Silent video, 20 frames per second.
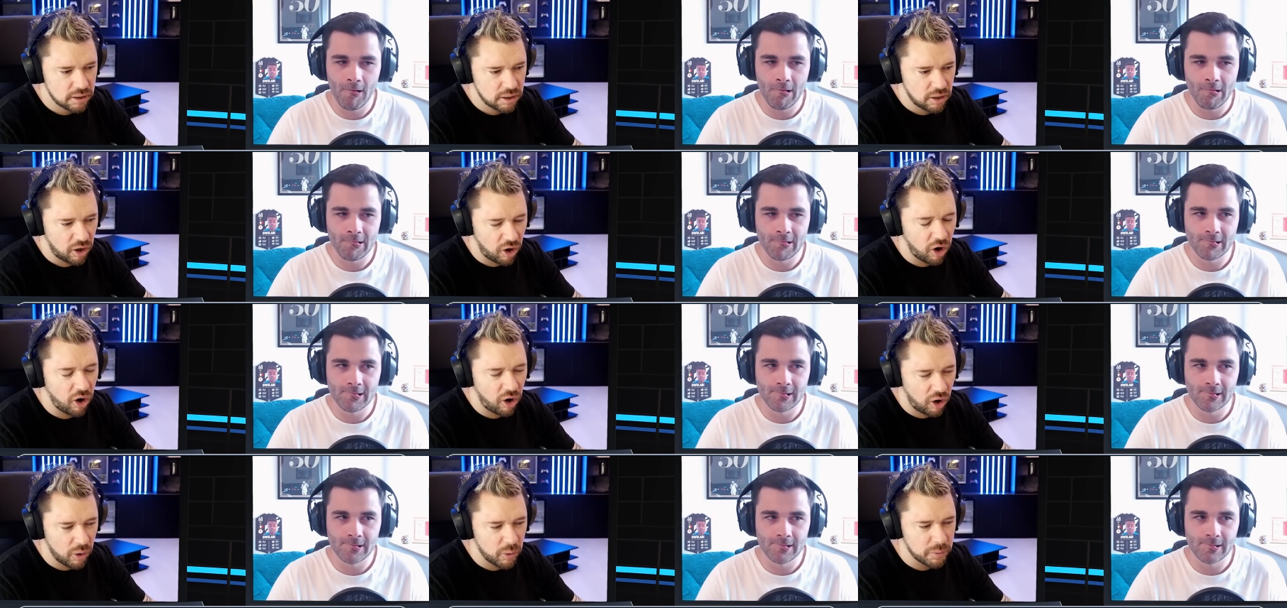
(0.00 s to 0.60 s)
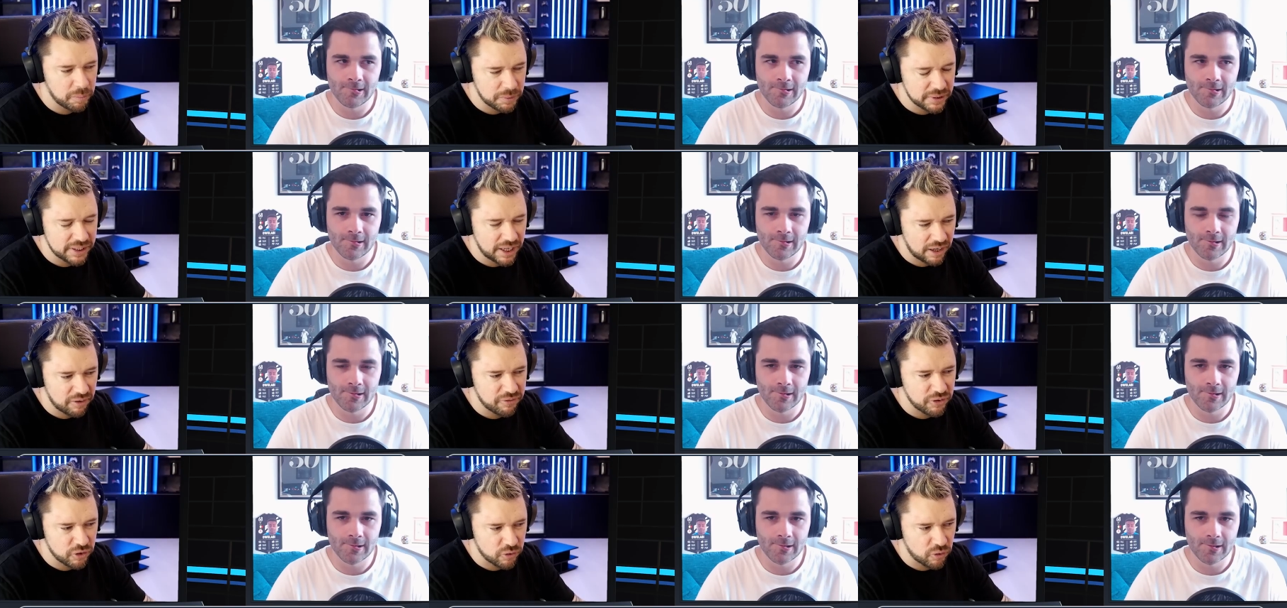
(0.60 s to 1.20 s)
Speaker 1: I would be
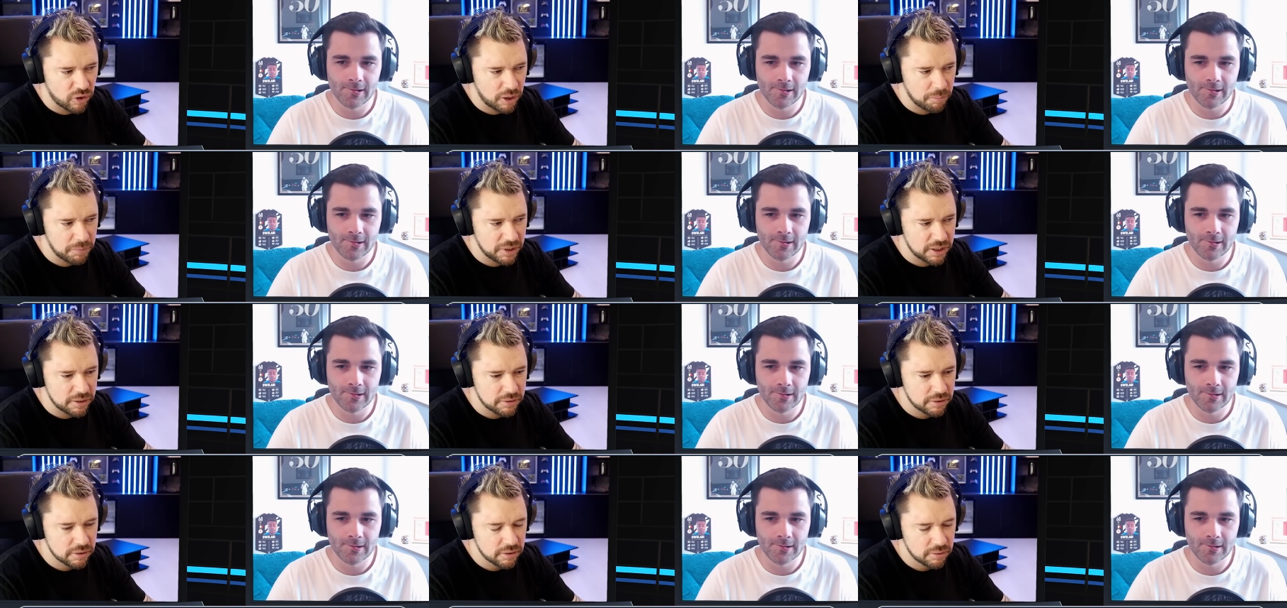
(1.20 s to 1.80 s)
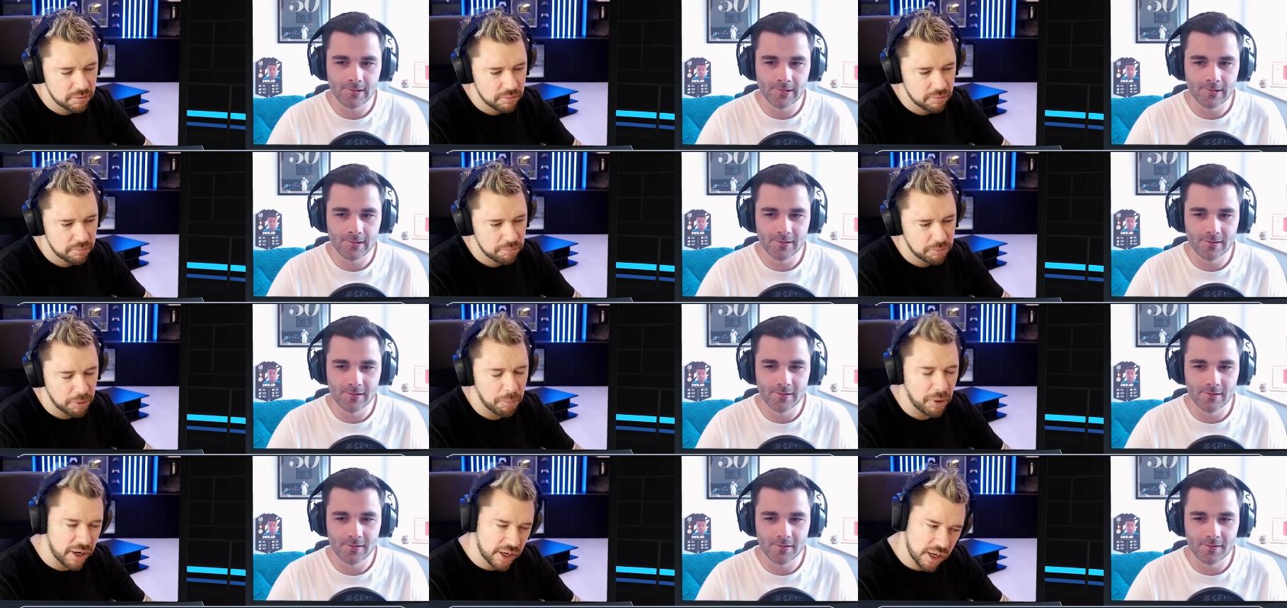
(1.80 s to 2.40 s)
down for the right mid,
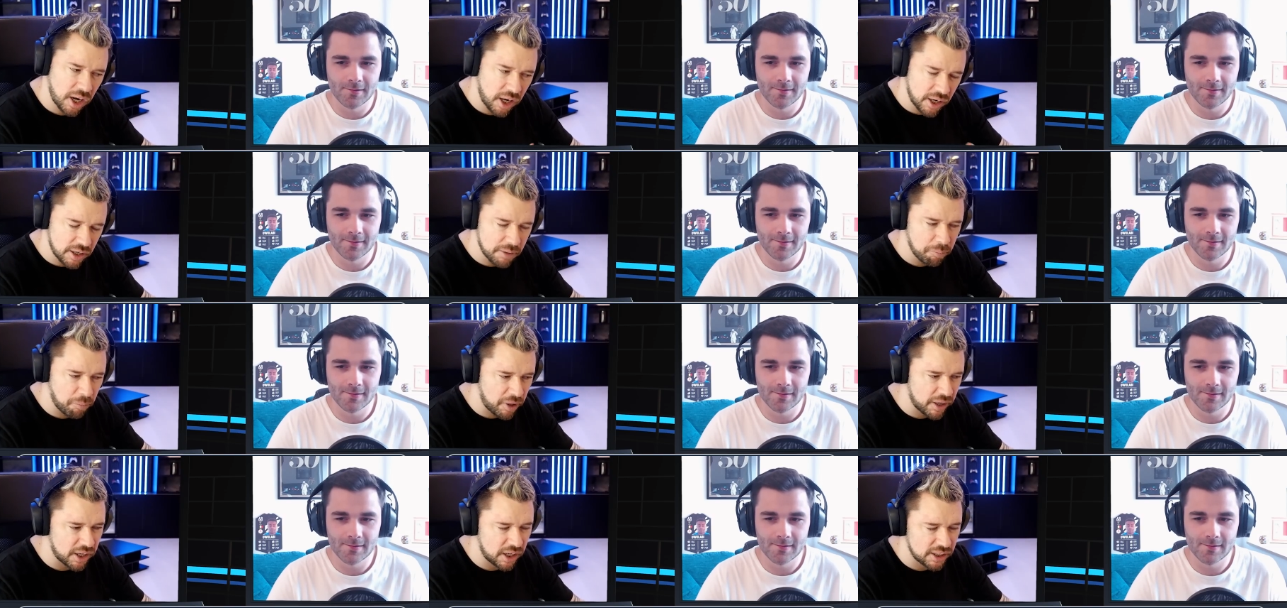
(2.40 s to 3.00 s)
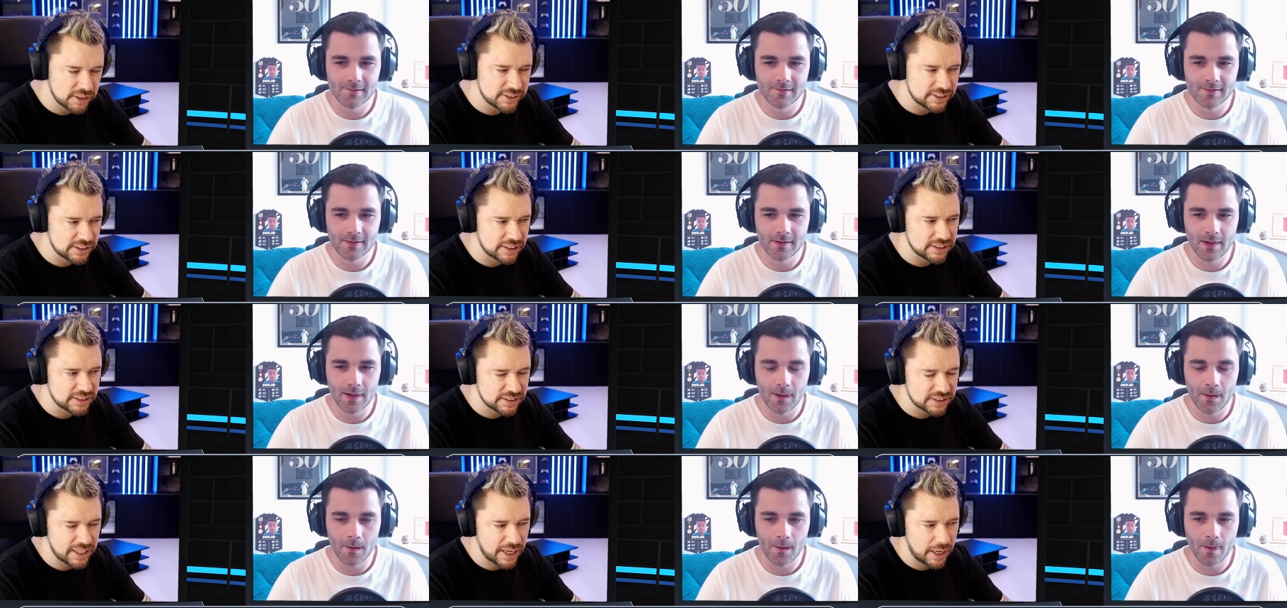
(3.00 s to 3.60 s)
but my gut
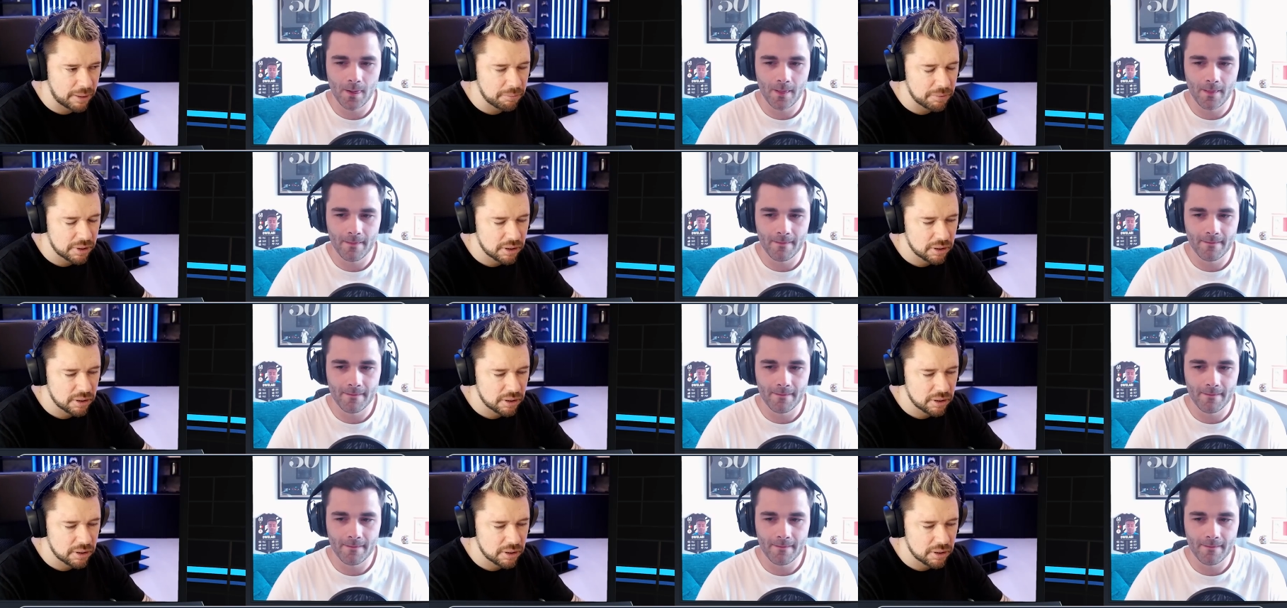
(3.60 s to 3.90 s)
instinct is cam.